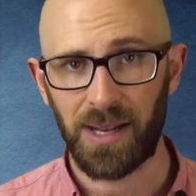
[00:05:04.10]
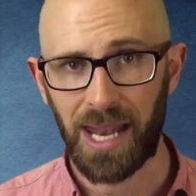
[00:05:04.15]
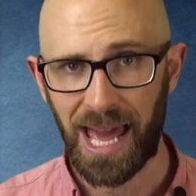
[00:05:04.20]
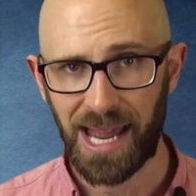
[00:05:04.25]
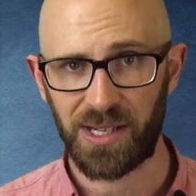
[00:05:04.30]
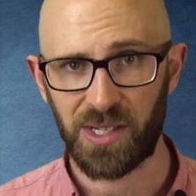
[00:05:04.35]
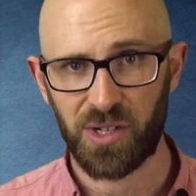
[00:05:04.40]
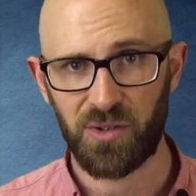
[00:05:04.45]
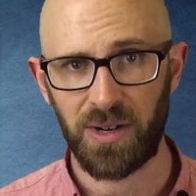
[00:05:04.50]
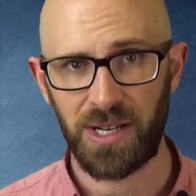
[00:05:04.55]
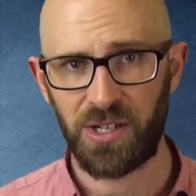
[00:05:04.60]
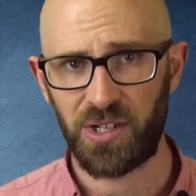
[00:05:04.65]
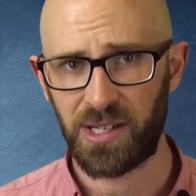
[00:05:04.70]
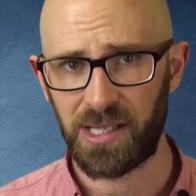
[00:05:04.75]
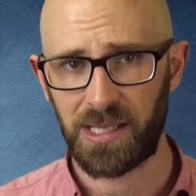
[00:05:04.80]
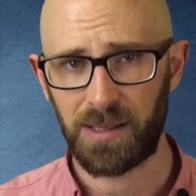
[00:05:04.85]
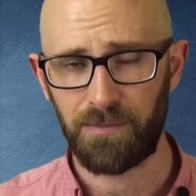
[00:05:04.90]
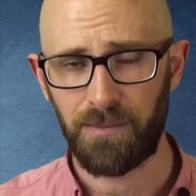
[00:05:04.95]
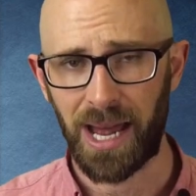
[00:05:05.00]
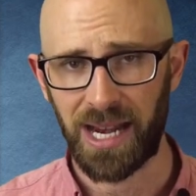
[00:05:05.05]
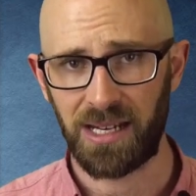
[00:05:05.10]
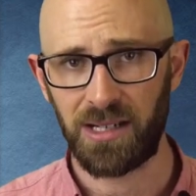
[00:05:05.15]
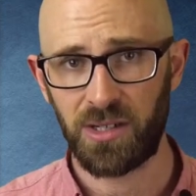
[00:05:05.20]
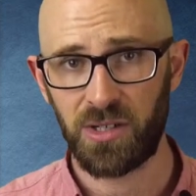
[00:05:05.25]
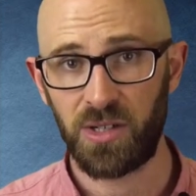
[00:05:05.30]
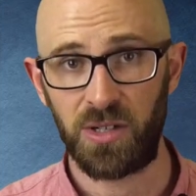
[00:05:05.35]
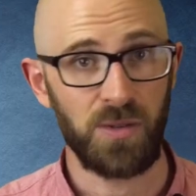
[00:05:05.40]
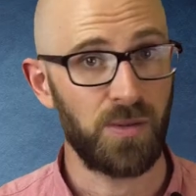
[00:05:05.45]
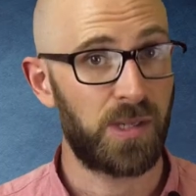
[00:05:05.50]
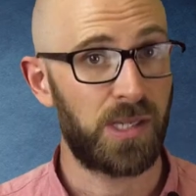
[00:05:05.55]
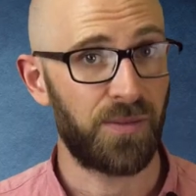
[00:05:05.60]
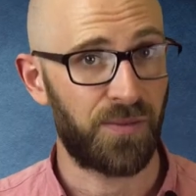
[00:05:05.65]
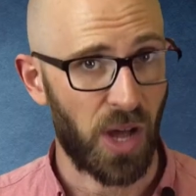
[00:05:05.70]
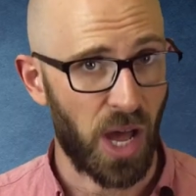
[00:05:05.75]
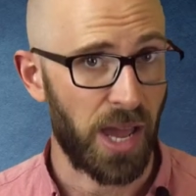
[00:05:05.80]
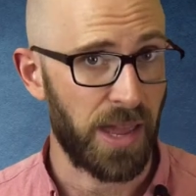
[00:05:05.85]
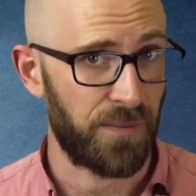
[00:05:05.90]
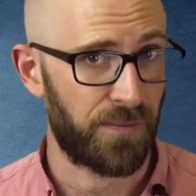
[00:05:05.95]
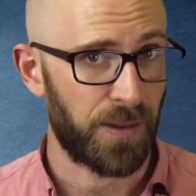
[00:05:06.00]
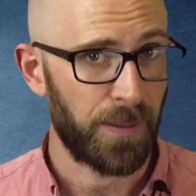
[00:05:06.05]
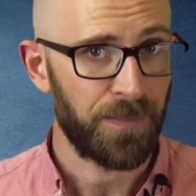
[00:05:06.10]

land creatures managed to survive.